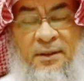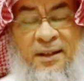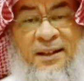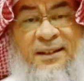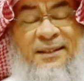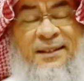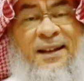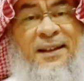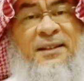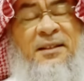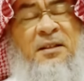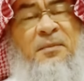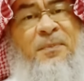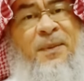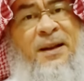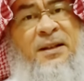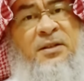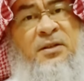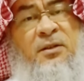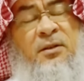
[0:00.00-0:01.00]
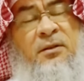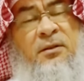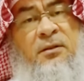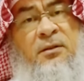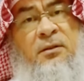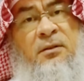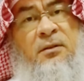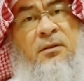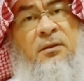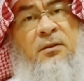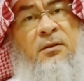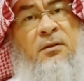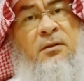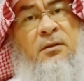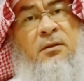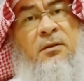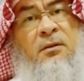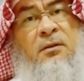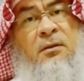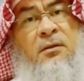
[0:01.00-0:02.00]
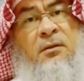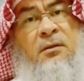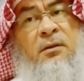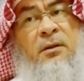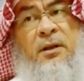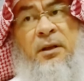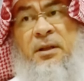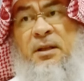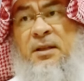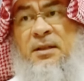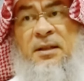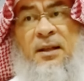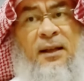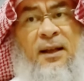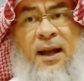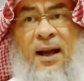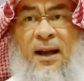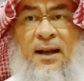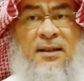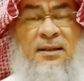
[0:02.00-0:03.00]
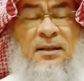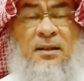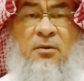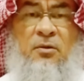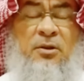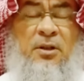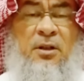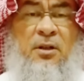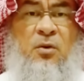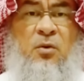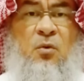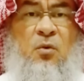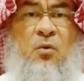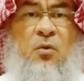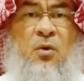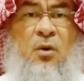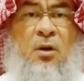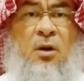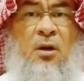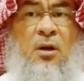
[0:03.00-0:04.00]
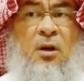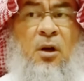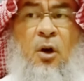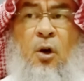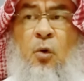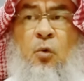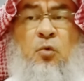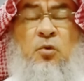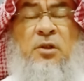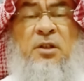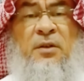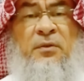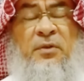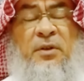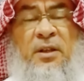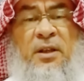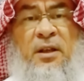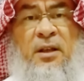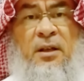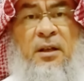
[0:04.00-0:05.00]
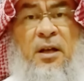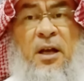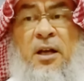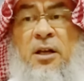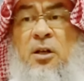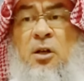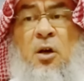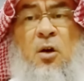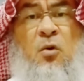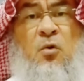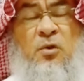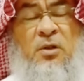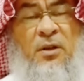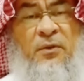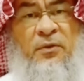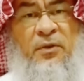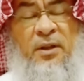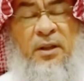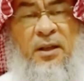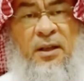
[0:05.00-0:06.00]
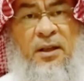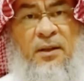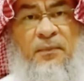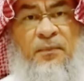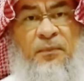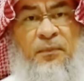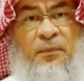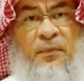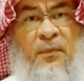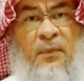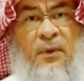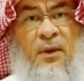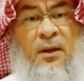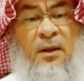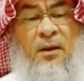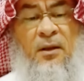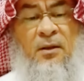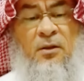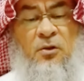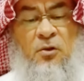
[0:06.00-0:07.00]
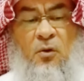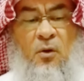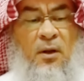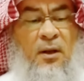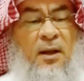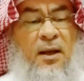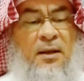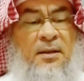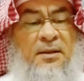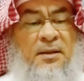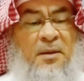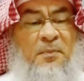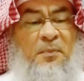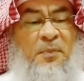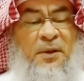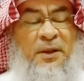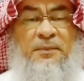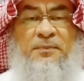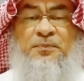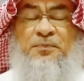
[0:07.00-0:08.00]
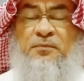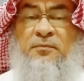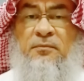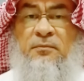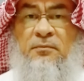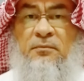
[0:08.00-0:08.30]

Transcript: dictated best. It is Allah Azza wa Jal who owns everything and knows everything. So Allah simply